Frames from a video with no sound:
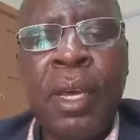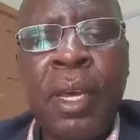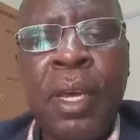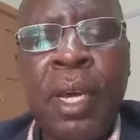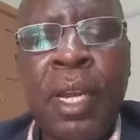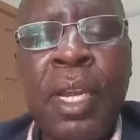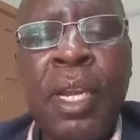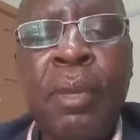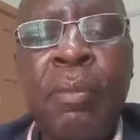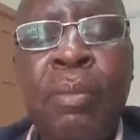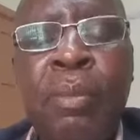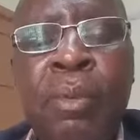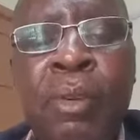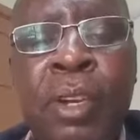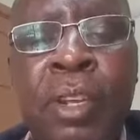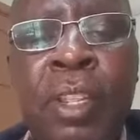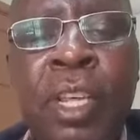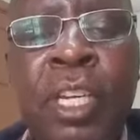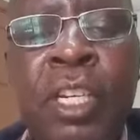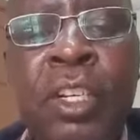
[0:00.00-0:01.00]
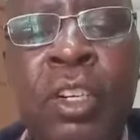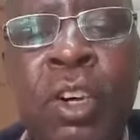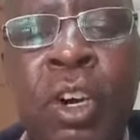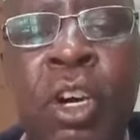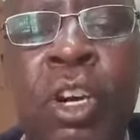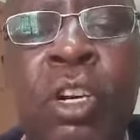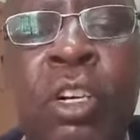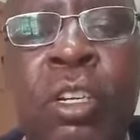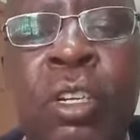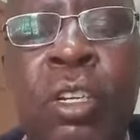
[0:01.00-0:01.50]
And I pray that
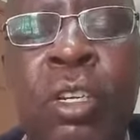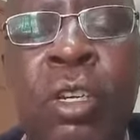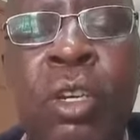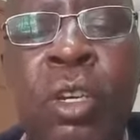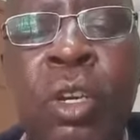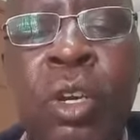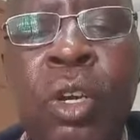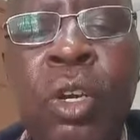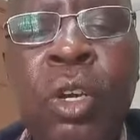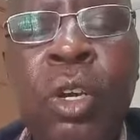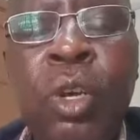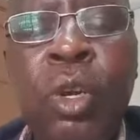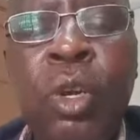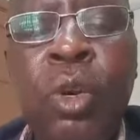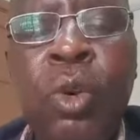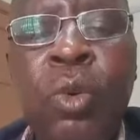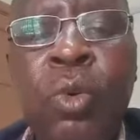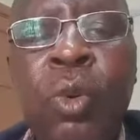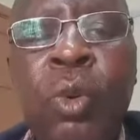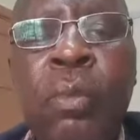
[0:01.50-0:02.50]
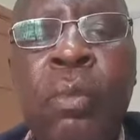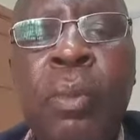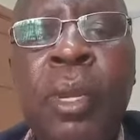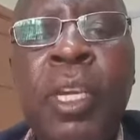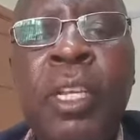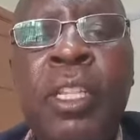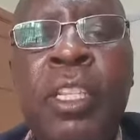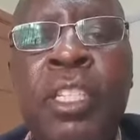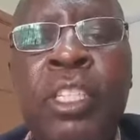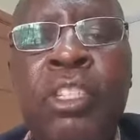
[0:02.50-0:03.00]
God will
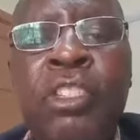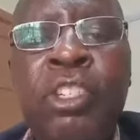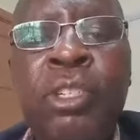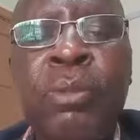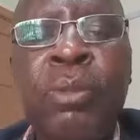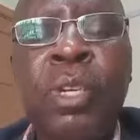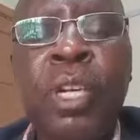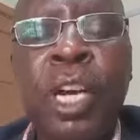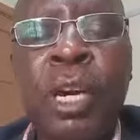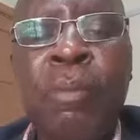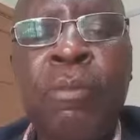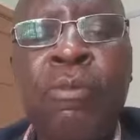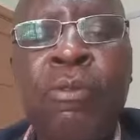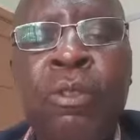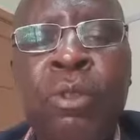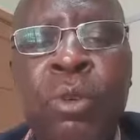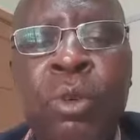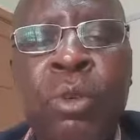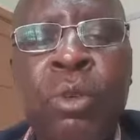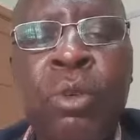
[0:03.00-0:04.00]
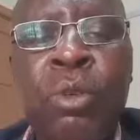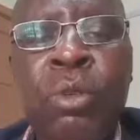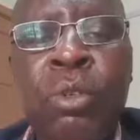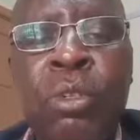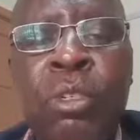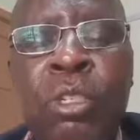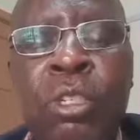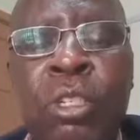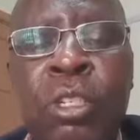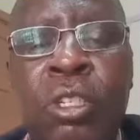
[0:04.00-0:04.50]
make this dream come through
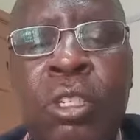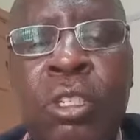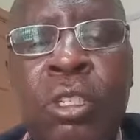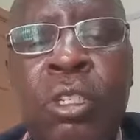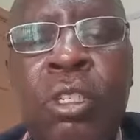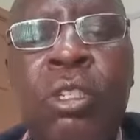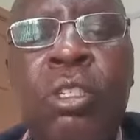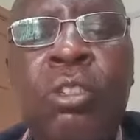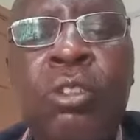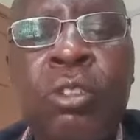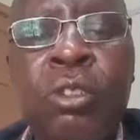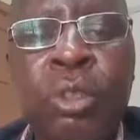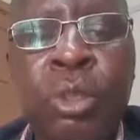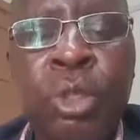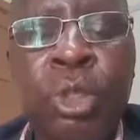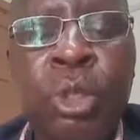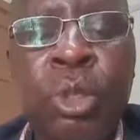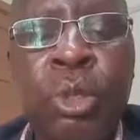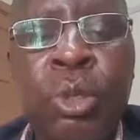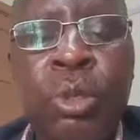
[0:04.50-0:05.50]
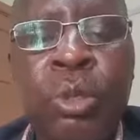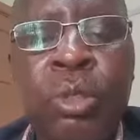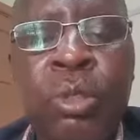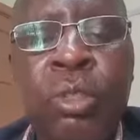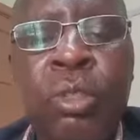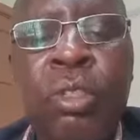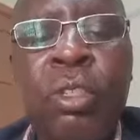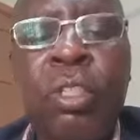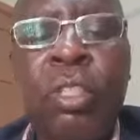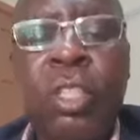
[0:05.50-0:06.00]
you.
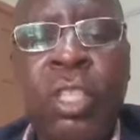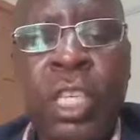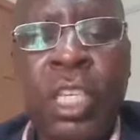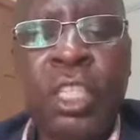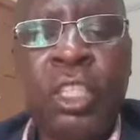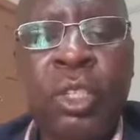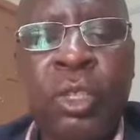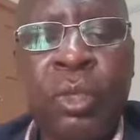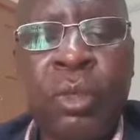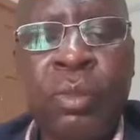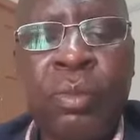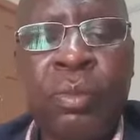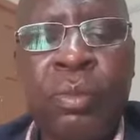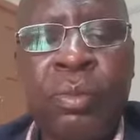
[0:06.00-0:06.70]
Thank you.